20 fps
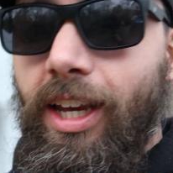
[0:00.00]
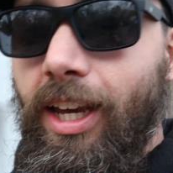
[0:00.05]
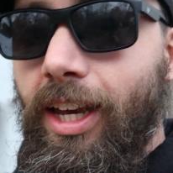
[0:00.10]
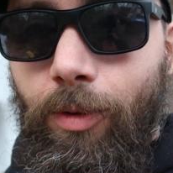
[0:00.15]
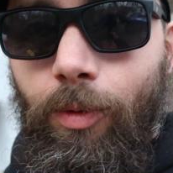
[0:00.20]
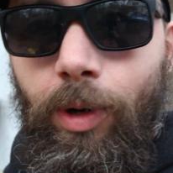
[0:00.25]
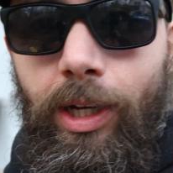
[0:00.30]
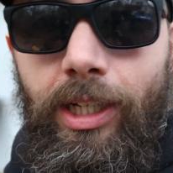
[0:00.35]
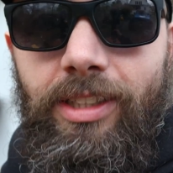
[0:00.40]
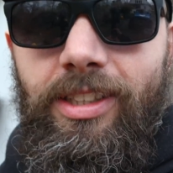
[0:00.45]

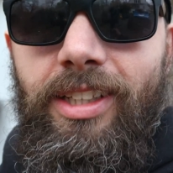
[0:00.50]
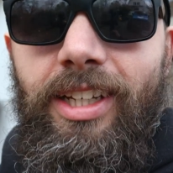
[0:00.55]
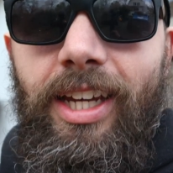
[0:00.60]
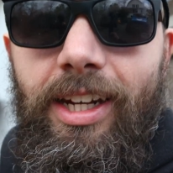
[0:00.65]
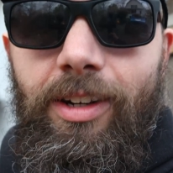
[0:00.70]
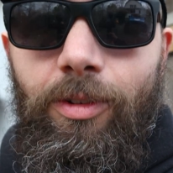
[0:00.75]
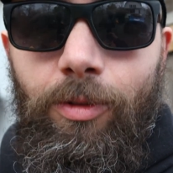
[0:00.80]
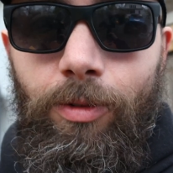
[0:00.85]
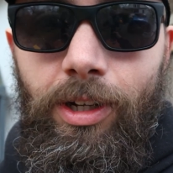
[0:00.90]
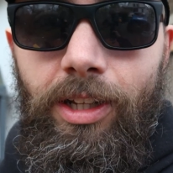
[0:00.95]
Can't wait to
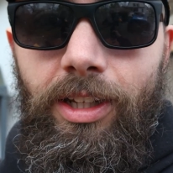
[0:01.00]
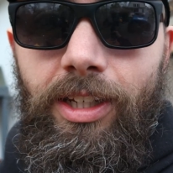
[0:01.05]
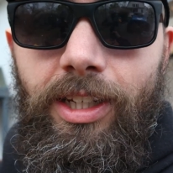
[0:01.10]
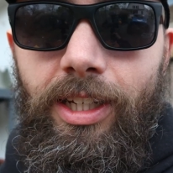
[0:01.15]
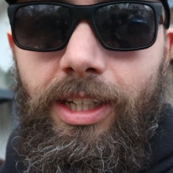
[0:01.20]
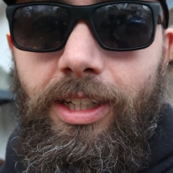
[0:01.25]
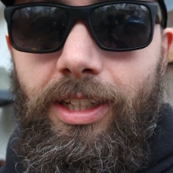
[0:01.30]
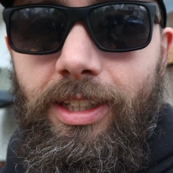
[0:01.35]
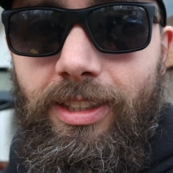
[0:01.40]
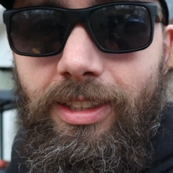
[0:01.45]
get it
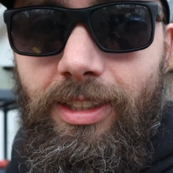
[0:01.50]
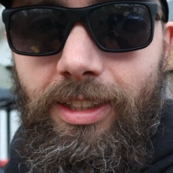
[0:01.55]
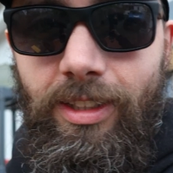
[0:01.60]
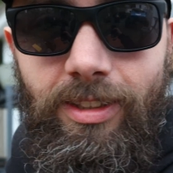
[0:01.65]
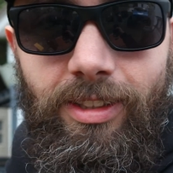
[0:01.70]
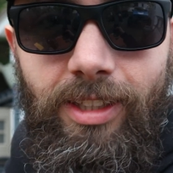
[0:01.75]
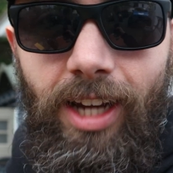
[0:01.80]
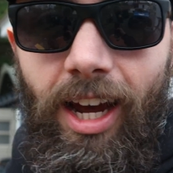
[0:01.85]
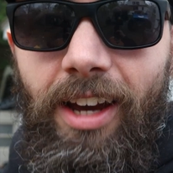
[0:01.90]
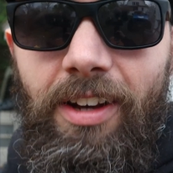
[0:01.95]
really
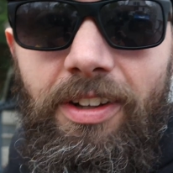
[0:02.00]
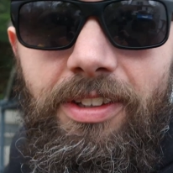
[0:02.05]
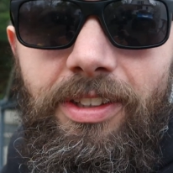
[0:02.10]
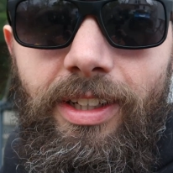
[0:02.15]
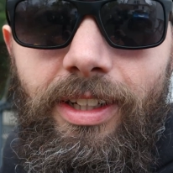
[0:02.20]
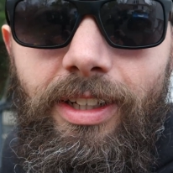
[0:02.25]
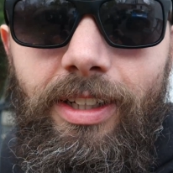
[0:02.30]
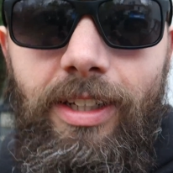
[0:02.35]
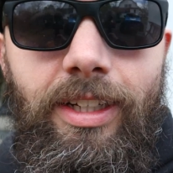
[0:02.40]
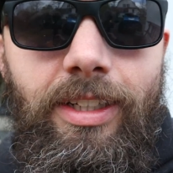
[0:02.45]
dialed
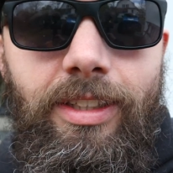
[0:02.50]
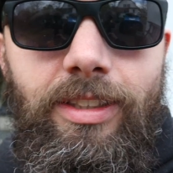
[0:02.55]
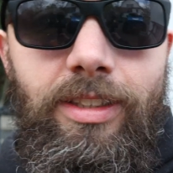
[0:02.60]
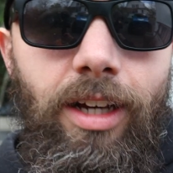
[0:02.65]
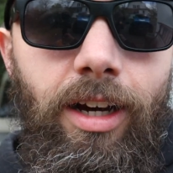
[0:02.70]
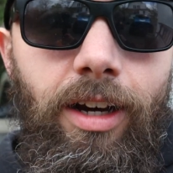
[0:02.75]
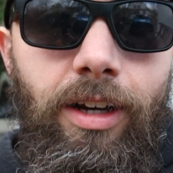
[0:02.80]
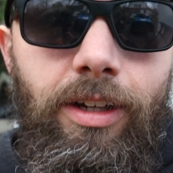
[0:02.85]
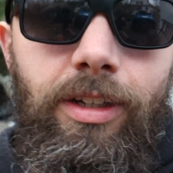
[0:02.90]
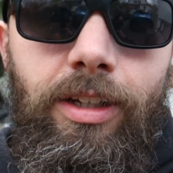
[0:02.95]
in and
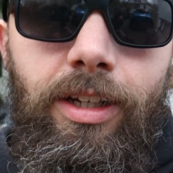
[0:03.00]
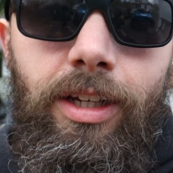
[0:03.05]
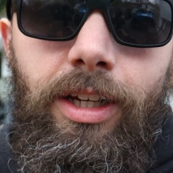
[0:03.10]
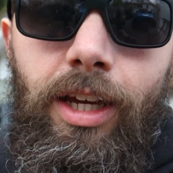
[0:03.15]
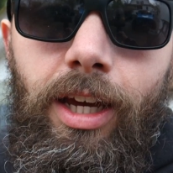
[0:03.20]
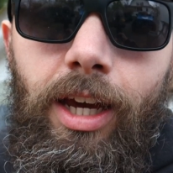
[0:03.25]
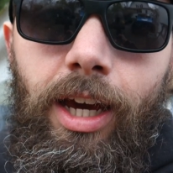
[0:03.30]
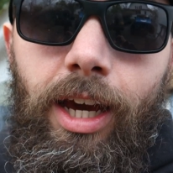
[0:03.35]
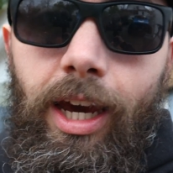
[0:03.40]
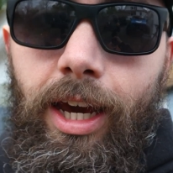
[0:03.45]
done
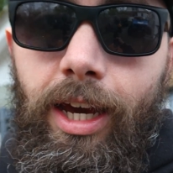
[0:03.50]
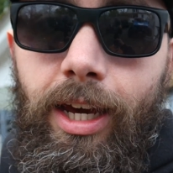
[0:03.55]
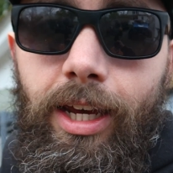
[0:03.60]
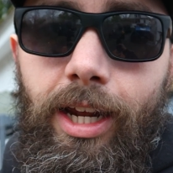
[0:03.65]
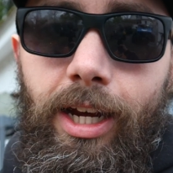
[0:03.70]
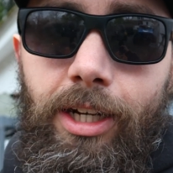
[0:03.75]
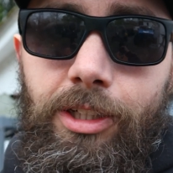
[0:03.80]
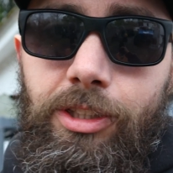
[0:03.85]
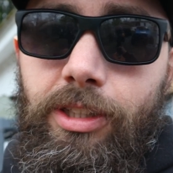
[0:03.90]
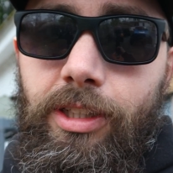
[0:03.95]
and
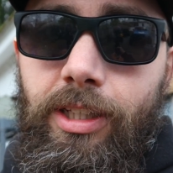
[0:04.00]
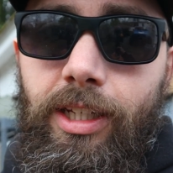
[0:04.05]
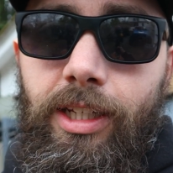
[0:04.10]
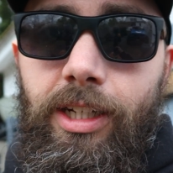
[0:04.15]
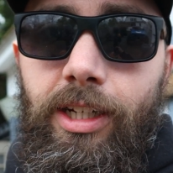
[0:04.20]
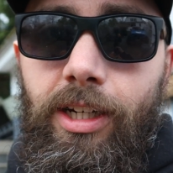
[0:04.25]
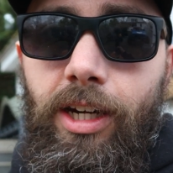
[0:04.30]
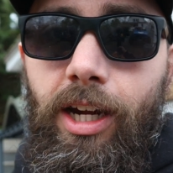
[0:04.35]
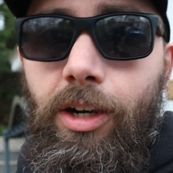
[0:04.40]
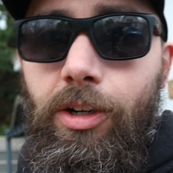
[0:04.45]
actually
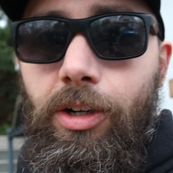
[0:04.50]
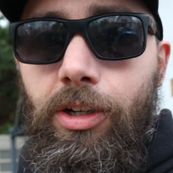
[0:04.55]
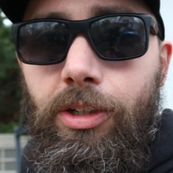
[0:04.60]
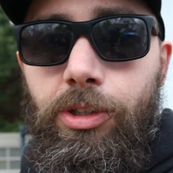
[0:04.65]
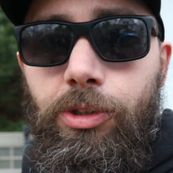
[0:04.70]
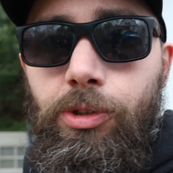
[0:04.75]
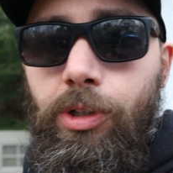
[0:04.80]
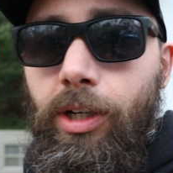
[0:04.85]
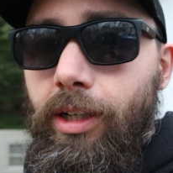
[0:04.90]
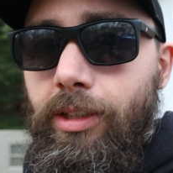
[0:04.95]
get it out on
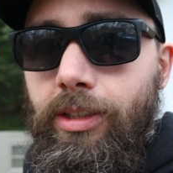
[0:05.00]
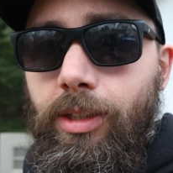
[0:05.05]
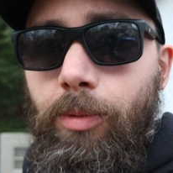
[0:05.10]
the trails.